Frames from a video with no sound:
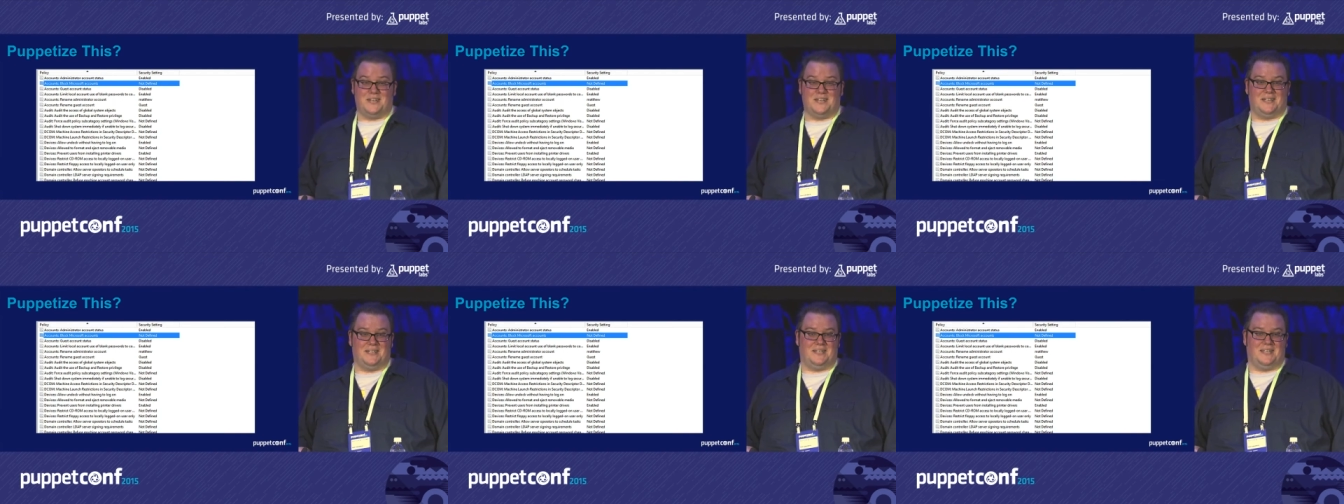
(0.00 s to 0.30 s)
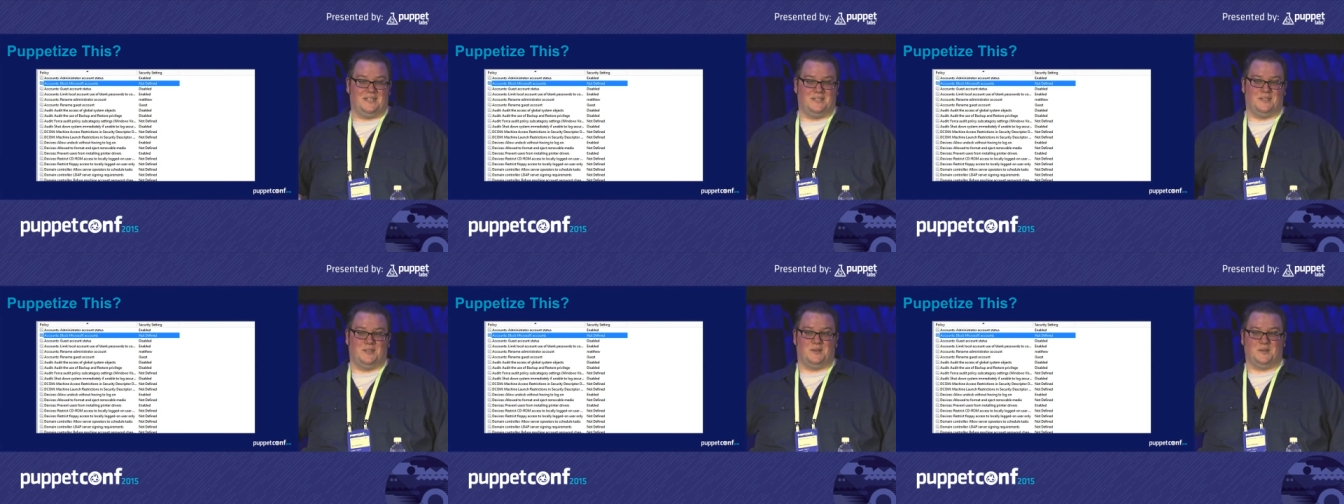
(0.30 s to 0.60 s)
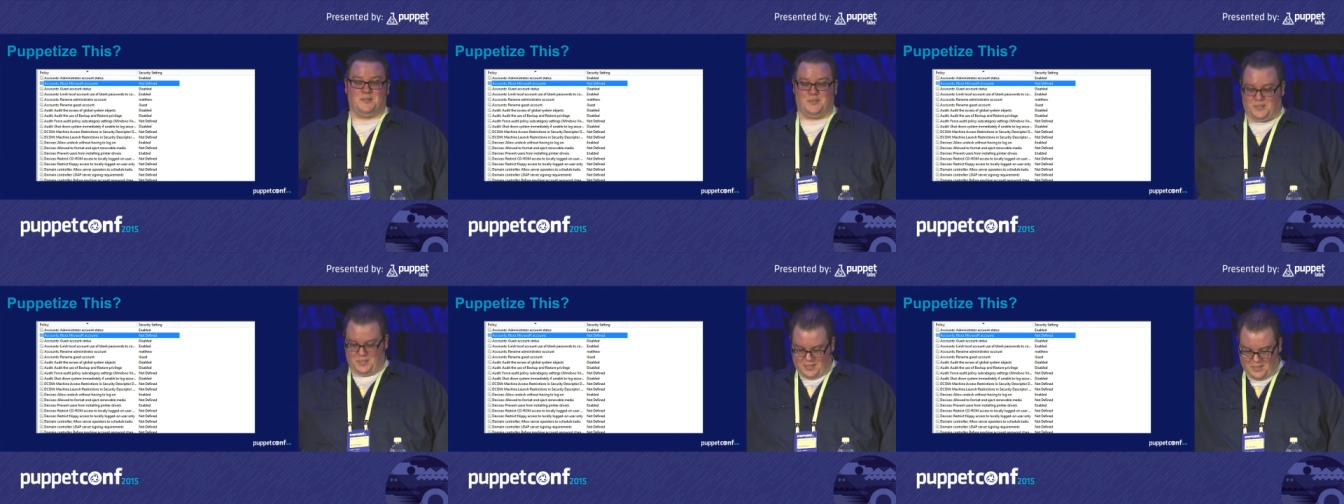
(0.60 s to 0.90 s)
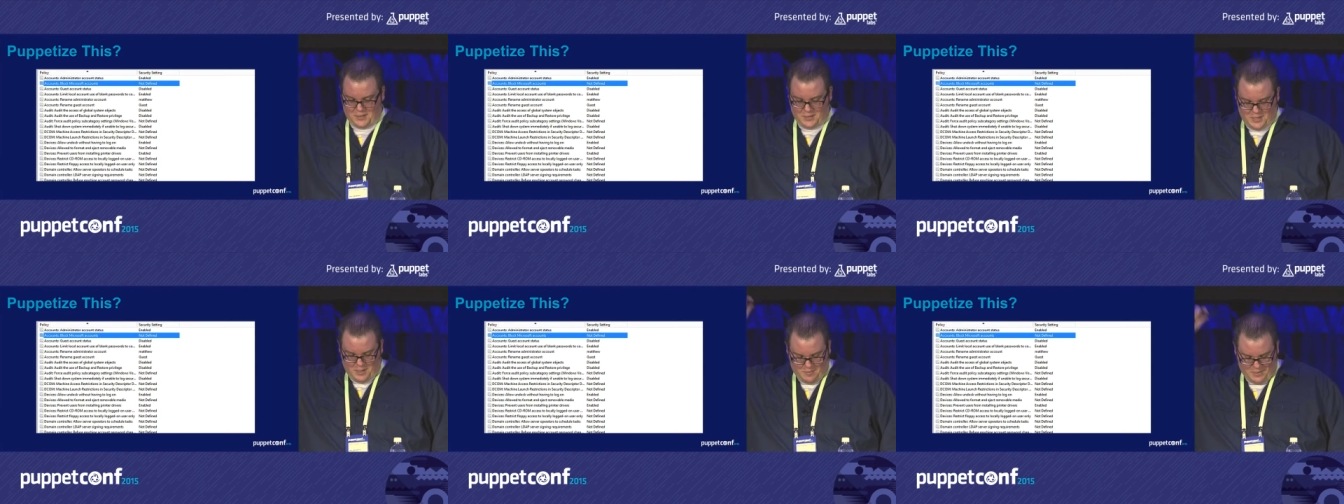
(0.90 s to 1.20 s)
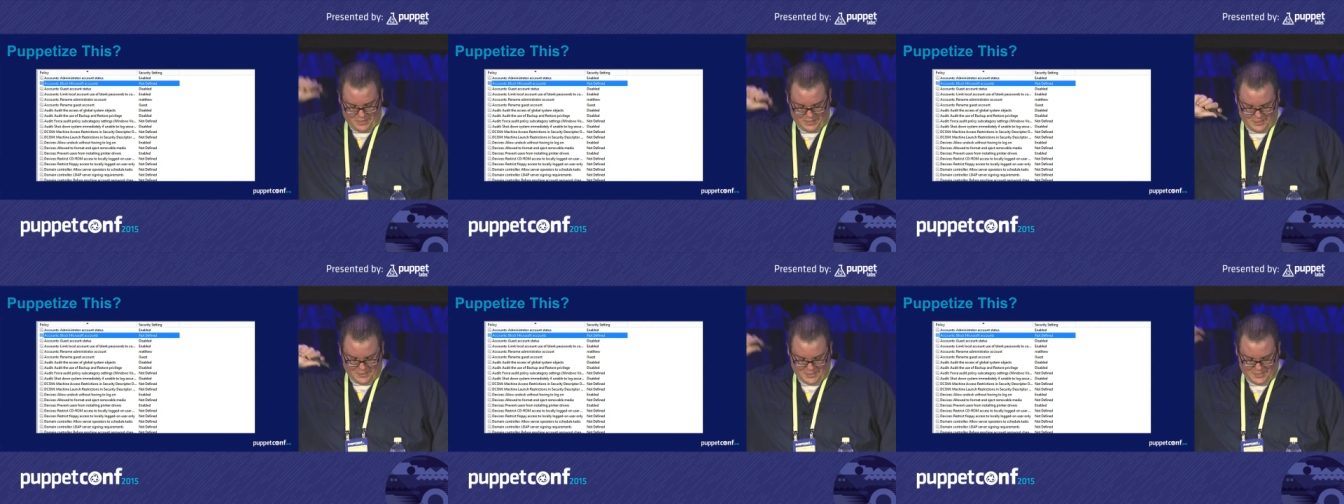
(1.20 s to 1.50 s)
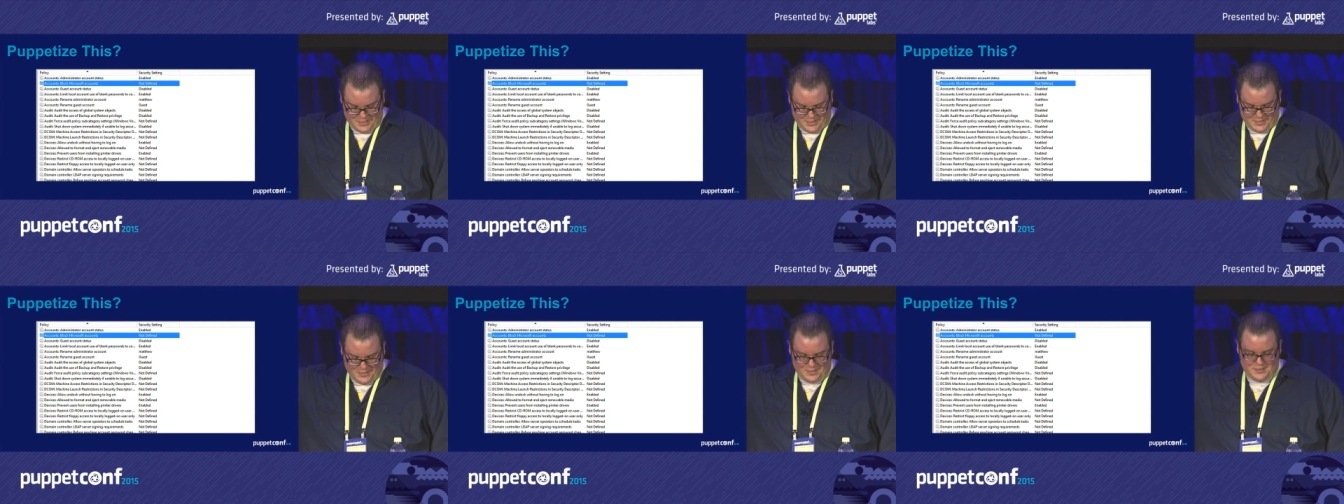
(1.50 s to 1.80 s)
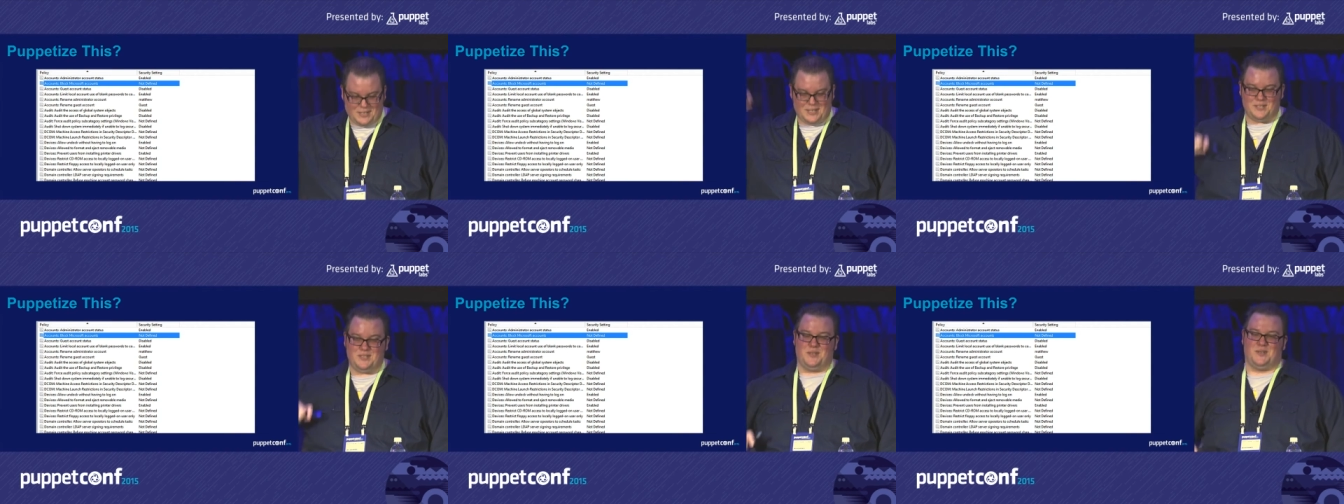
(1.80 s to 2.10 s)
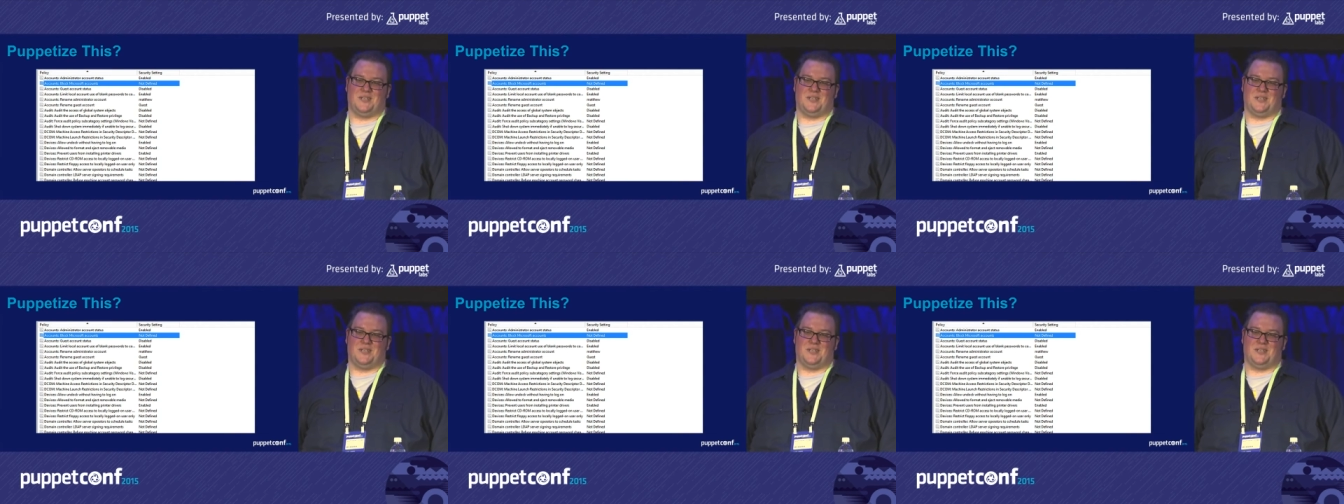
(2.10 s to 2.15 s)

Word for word: and, and local security policy, all the things